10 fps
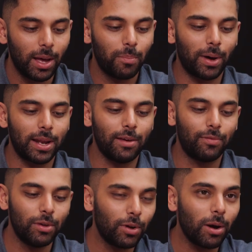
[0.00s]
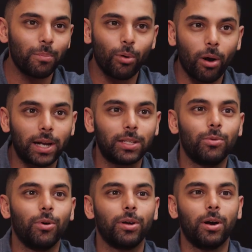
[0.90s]
But if you've got a product that
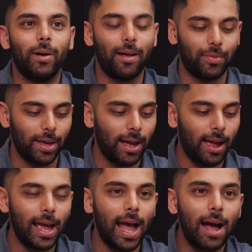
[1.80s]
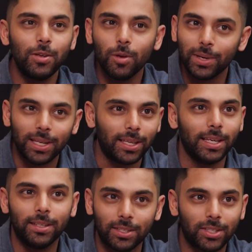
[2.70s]
you want to go out there, how do you
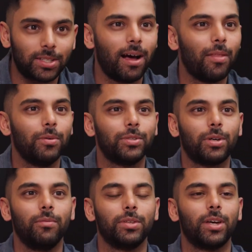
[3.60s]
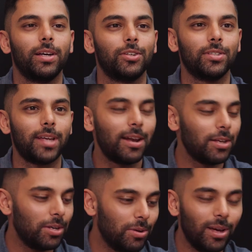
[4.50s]
begin to start those conversations? How do
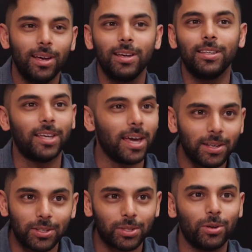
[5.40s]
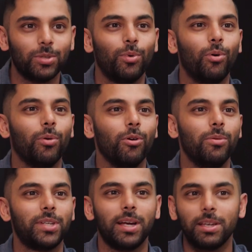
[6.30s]
you get into those
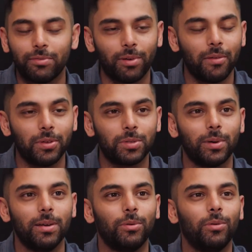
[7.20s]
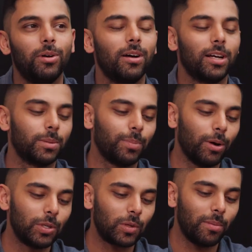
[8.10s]
boardrooms? How do you find those people? I
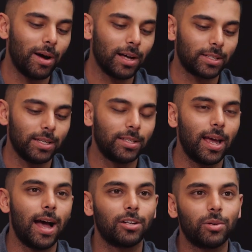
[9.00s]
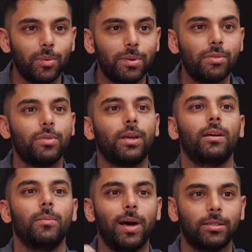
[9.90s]
suppose what I'm asking is, how should we be
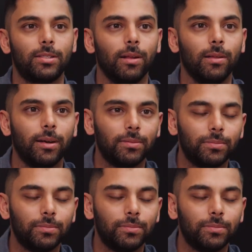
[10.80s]
thinking about selling?